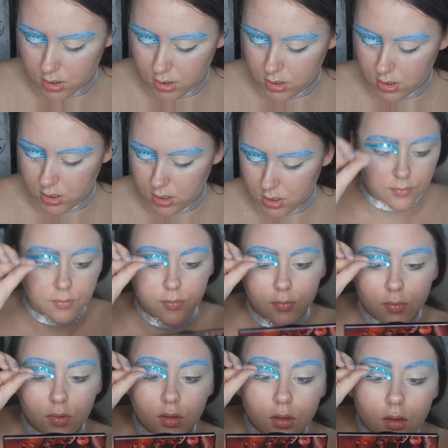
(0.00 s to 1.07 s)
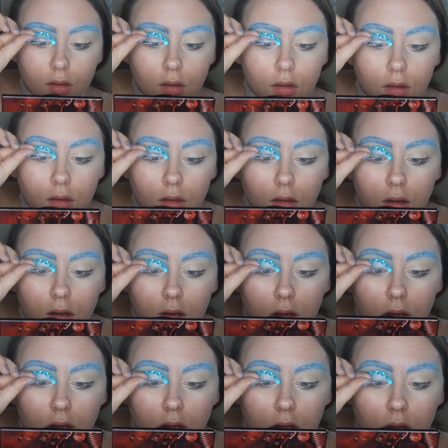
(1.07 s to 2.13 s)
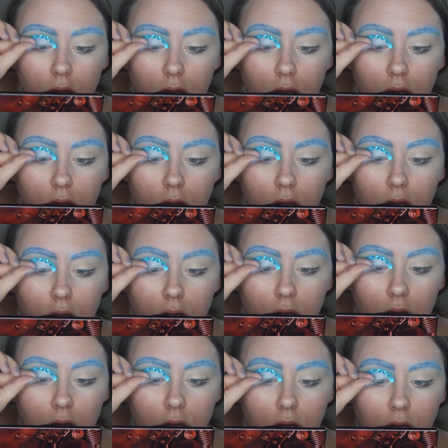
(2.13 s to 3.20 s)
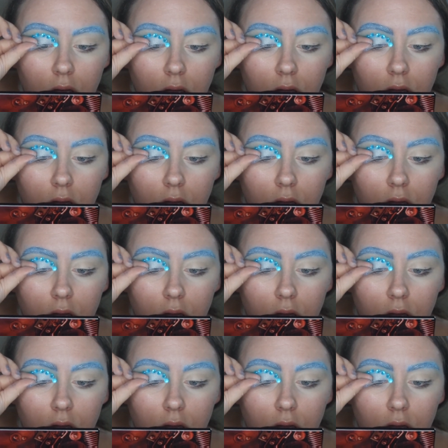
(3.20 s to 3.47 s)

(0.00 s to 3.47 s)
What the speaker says: Nothing is said.